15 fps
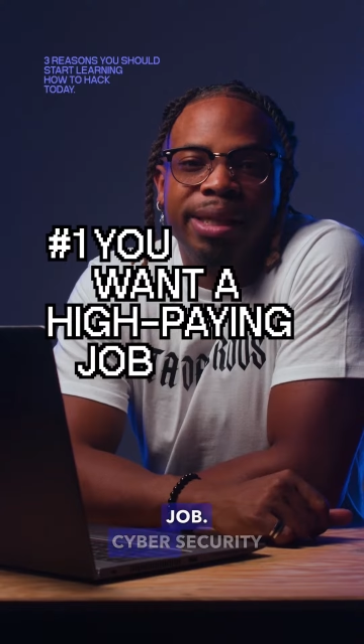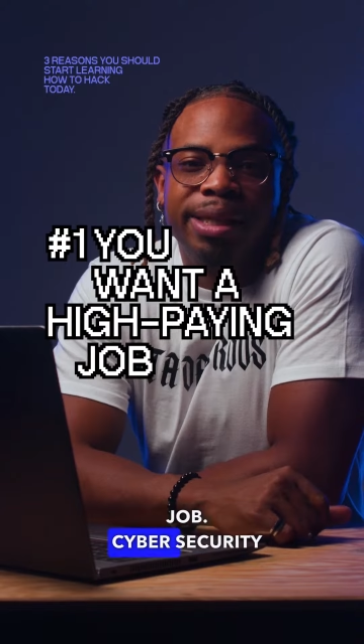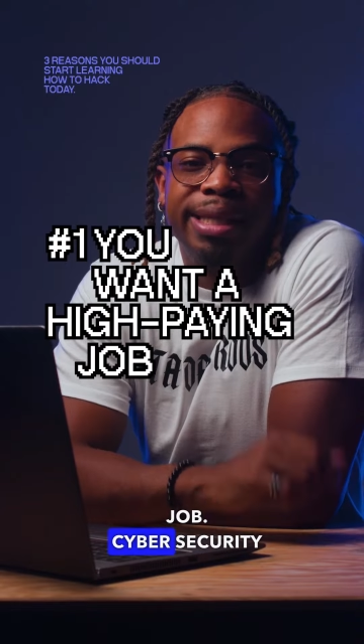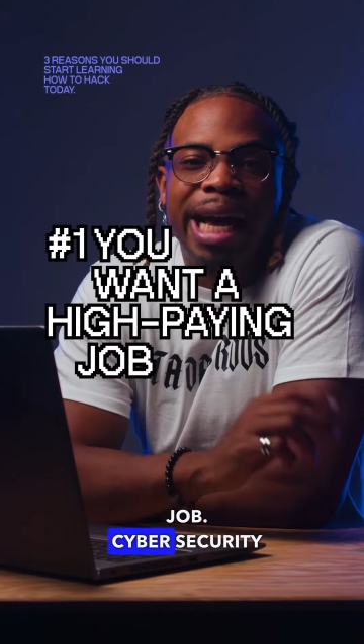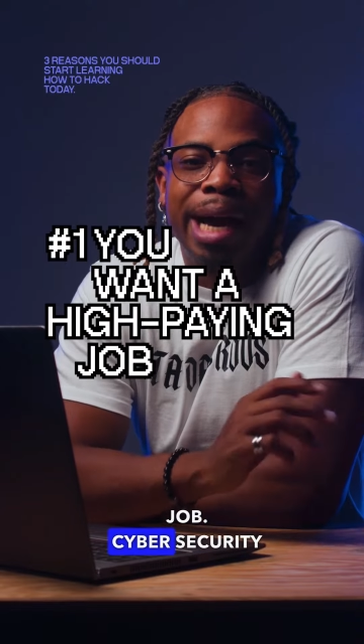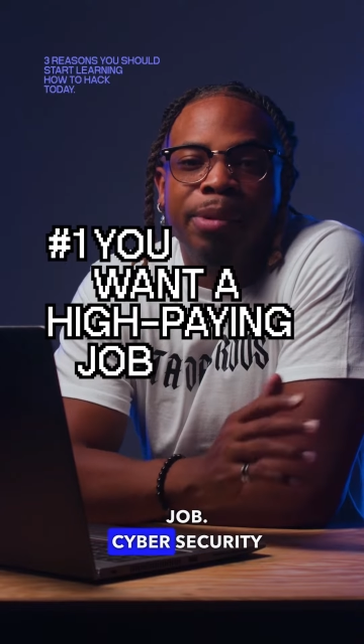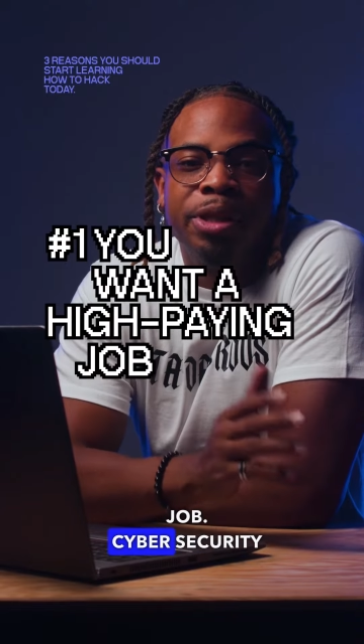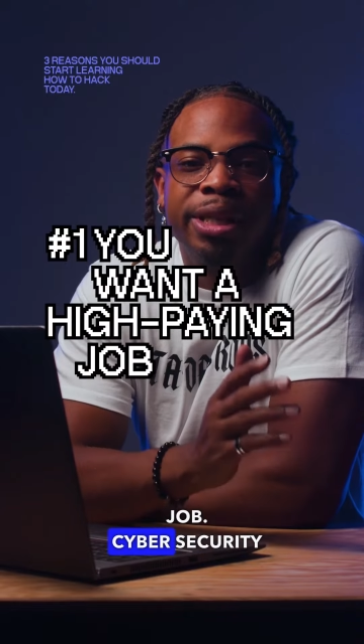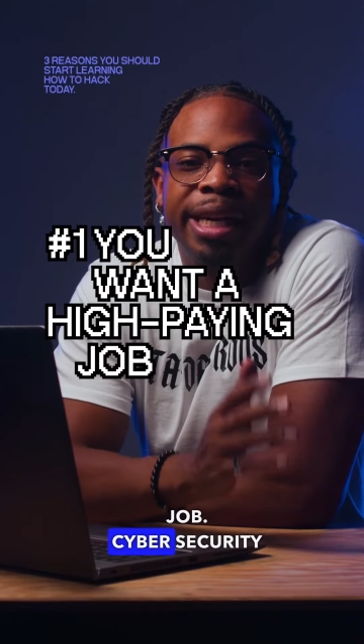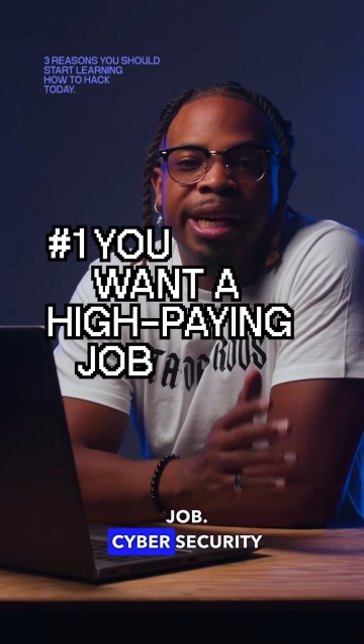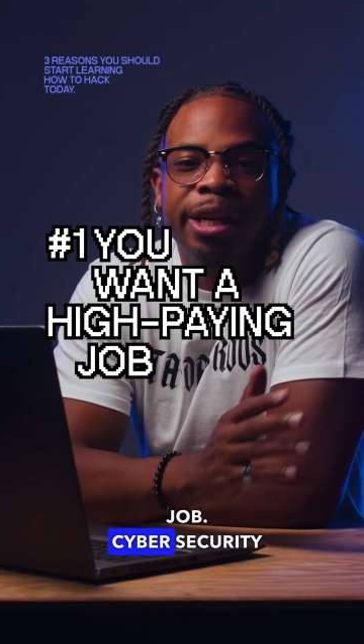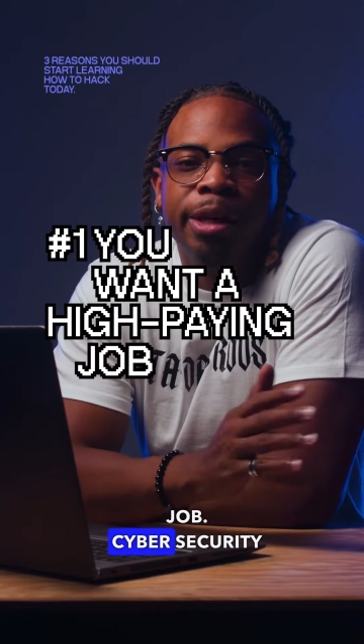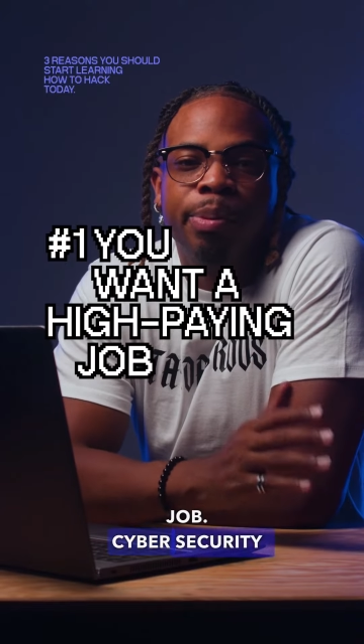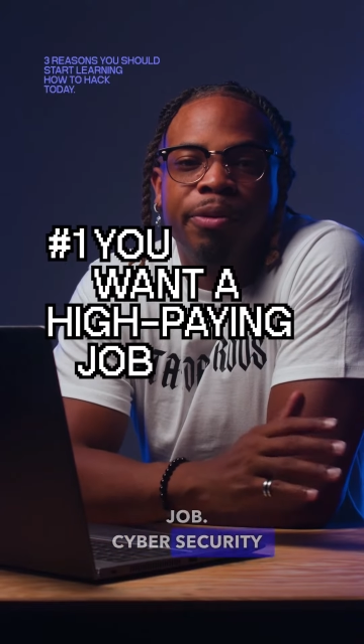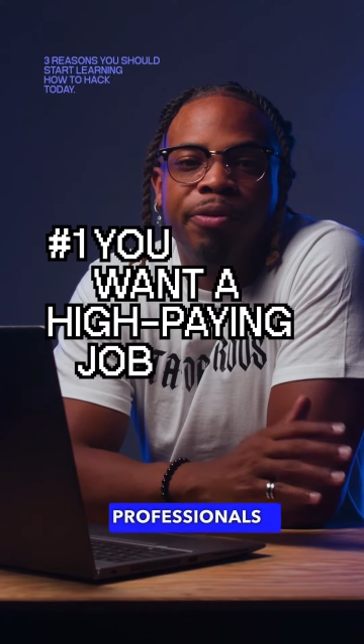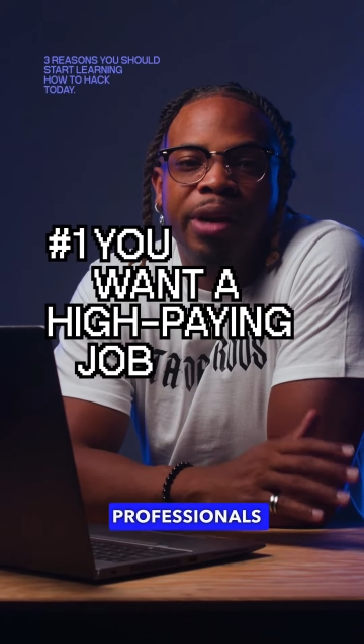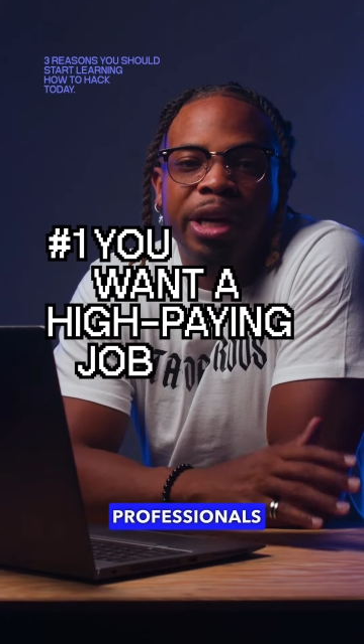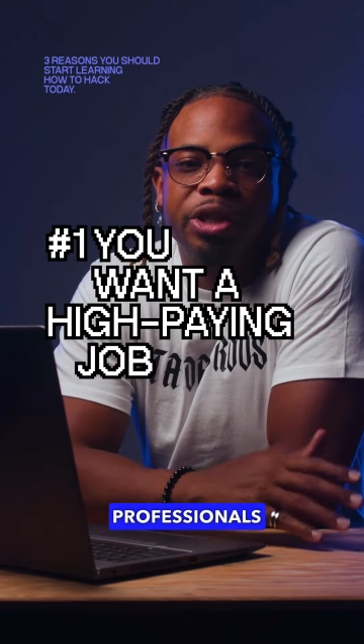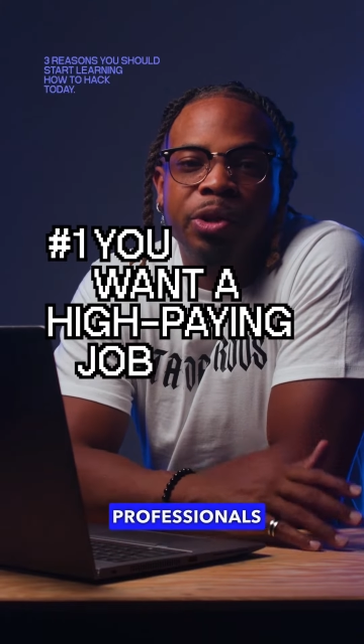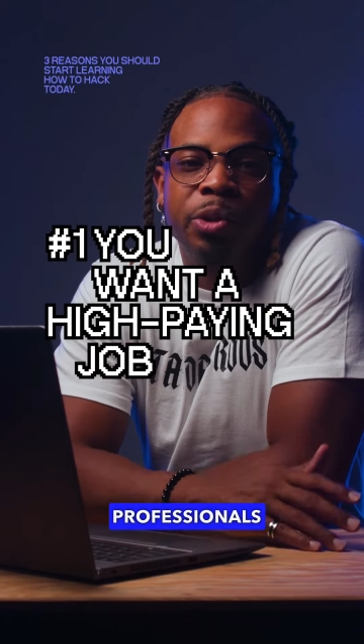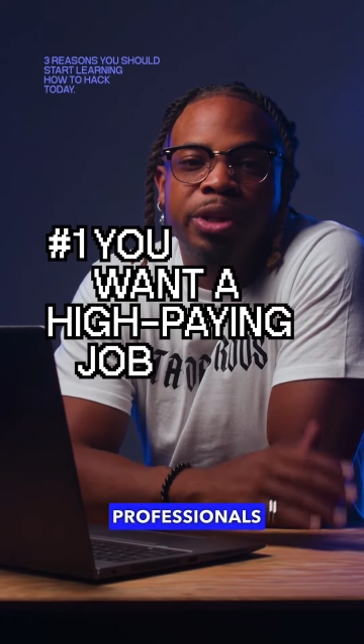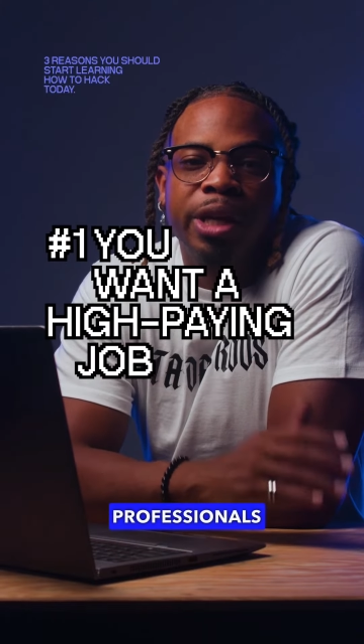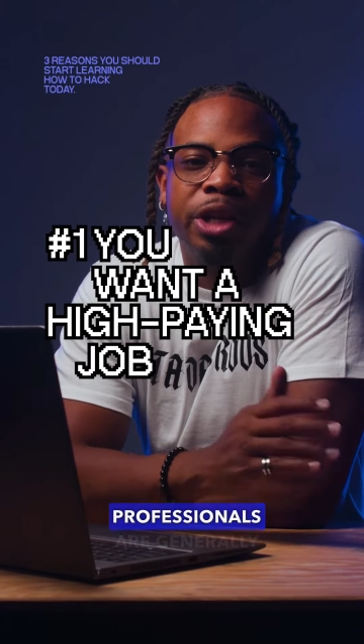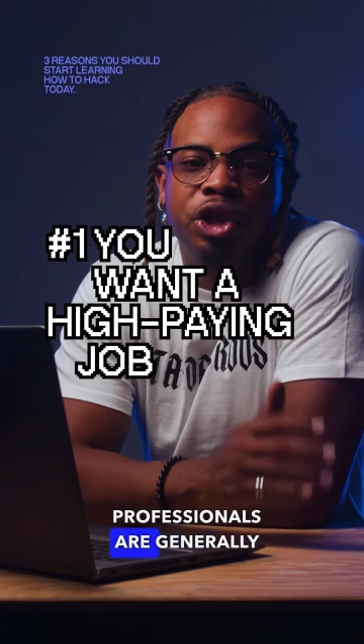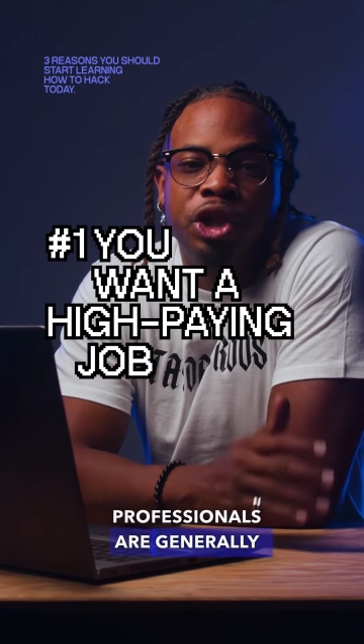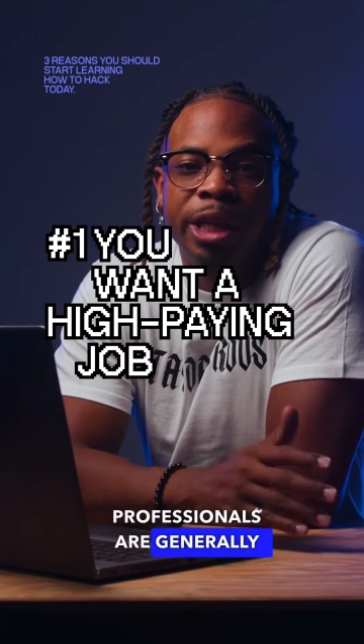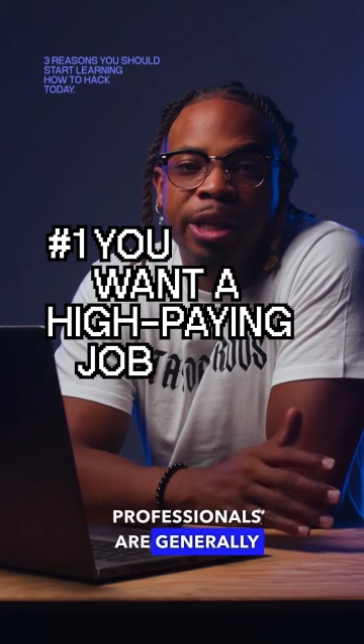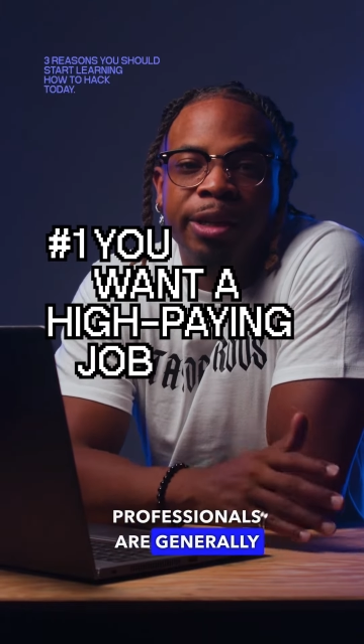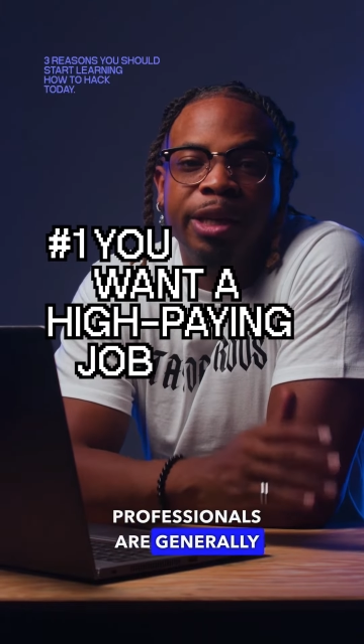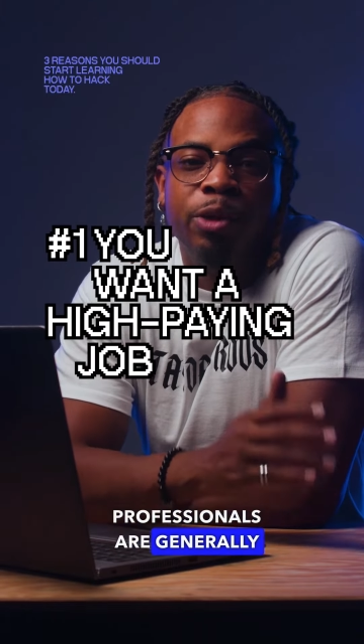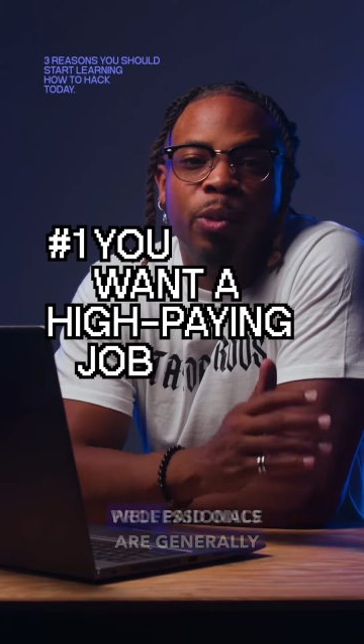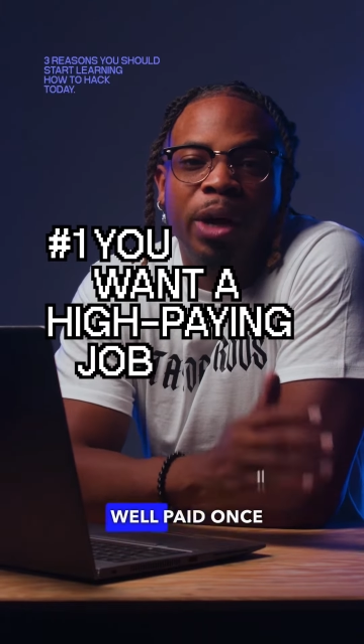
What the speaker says: Cybersecurity professionals are generally